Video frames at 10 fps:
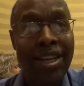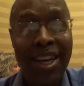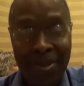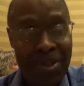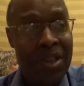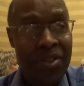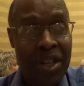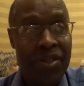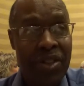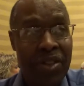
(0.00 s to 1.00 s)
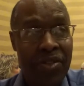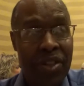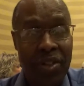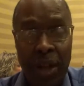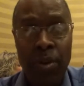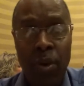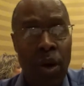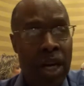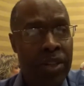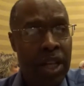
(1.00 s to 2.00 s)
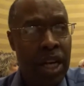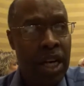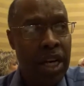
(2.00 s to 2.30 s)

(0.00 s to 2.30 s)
yeah, the number one,